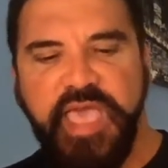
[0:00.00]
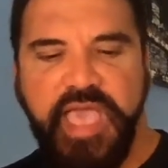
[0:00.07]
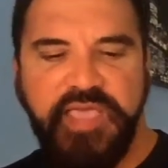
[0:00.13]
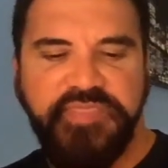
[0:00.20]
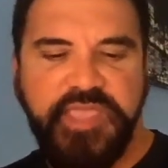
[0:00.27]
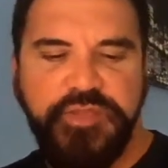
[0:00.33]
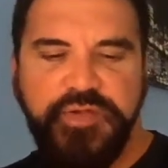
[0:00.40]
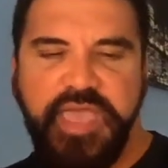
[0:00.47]
and
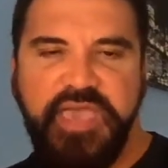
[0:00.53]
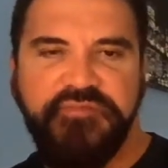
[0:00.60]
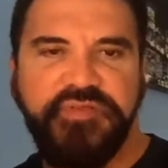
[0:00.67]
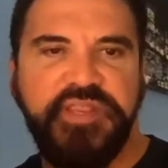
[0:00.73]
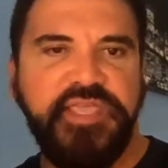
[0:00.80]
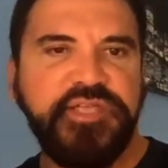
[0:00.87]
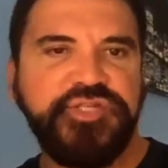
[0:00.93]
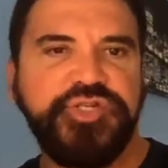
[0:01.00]
then you have
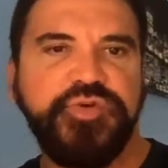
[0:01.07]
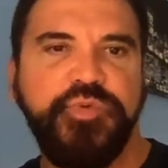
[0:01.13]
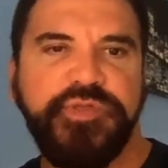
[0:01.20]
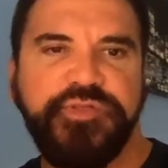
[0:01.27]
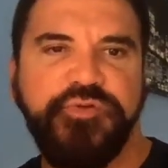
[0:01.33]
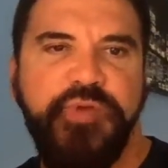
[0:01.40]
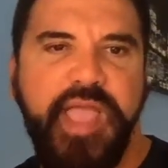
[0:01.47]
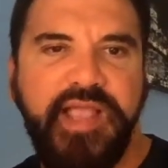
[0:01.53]
an issue
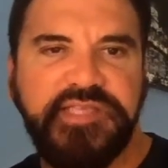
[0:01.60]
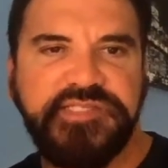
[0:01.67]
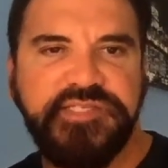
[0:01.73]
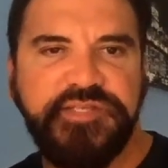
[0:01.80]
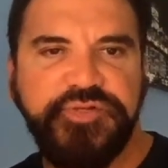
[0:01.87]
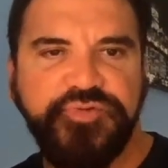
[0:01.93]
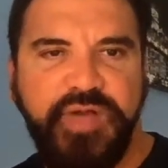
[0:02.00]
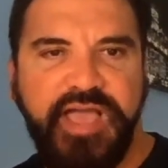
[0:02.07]
with cracks in
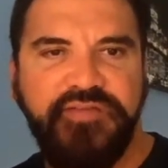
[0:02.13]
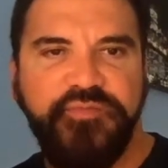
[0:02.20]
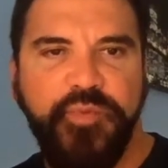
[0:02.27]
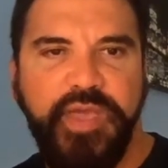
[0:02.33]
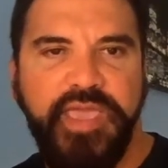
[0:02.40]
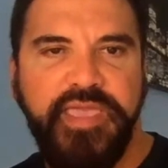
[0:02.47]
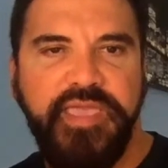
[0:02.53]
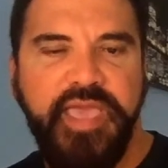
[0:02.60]
the
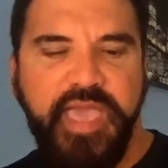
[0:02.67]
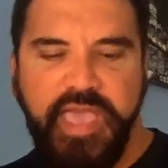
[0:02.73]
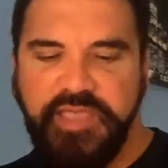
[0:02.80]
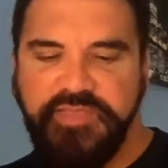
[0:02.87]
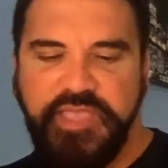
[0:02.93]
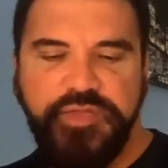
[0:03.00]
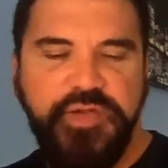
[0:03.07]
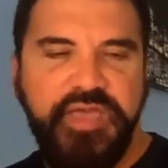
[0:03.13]
driveway,
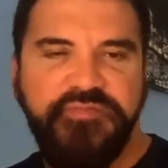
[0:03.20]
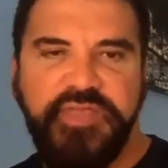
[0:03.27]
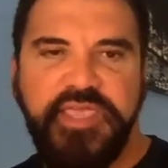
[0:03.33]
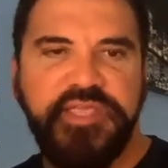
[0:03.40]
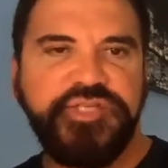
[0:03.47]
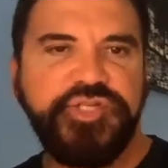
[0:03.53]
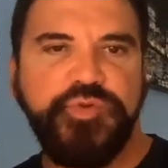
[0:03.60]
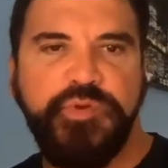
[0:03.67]
and then you have an
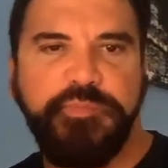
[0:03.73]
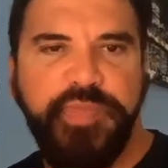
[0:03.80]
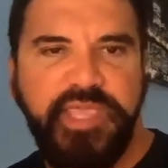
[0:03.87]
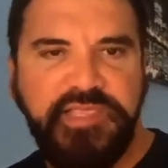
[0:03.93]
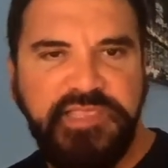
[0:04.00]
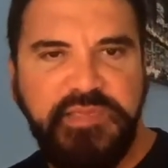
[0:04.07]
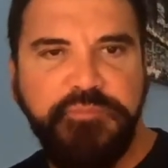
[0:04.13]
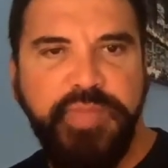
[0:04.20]
issue with
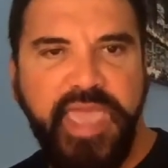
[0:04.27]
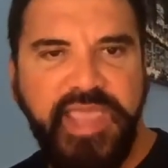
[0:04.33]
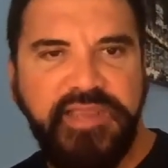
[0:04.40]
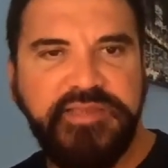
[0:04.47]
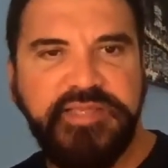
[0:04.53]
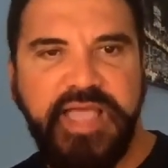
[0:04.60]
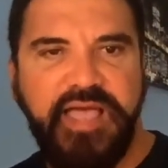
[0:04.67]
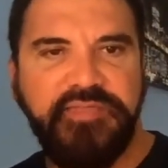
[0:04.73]
peeling
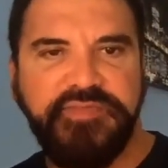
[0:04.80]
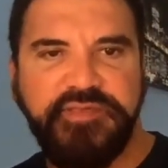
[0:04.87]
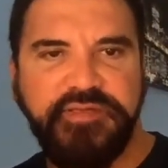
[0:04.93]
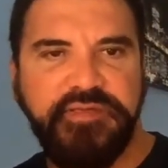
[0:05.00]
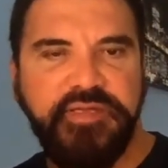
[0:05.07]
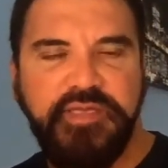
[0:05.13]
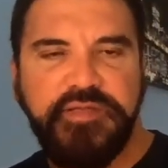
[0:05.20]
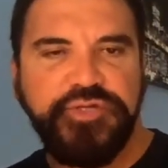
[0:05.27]
paint on
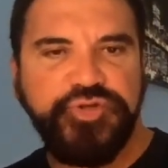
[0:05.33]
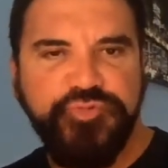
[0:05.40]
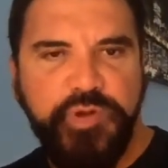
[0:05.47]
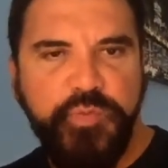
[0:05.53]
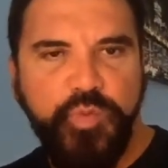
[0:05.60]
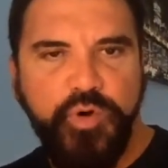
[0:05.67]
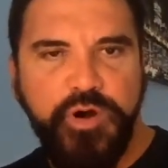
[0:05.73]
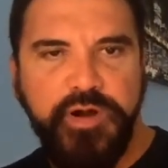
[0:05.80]
the
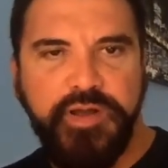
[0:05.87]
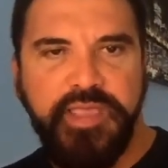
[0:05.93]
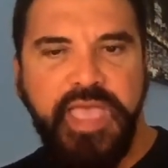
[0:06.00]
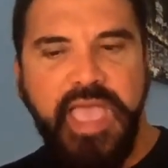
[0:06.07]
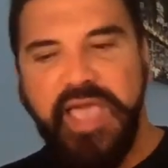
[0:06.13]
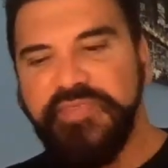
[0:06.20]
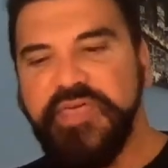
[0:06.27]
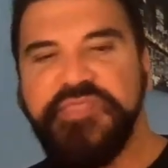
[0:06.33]
trim work,
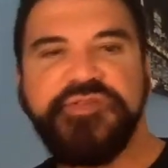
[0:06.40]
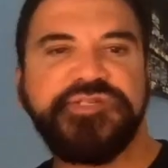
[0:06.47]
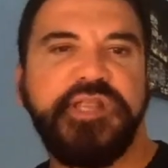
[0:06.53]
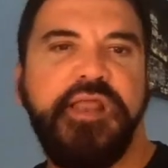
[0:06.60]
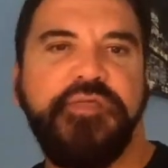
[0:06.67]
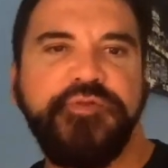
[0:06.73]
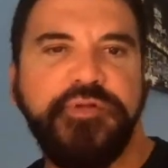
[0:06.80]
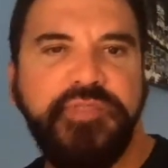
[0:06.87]
and then there's
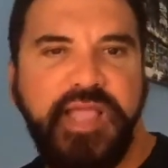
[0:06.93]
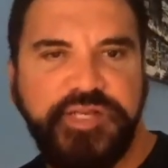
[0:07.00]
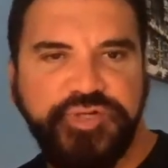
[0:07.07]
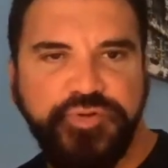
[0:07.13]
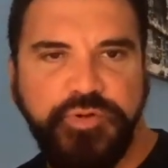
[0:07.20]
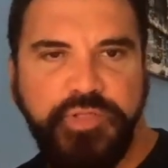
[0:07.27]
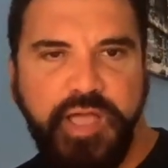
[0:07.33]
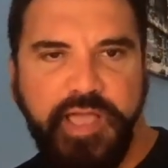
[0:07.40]
another
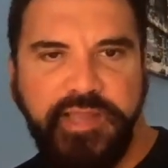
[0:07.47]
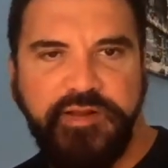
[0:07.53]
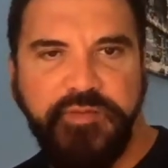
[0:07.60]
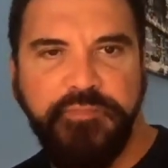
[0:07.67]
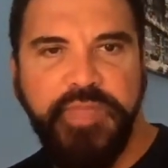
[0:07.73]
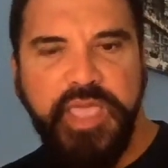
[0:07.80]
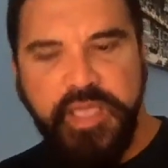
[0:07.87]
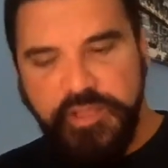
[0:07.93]
electrical
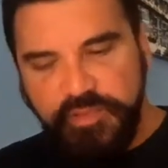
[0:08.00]
item.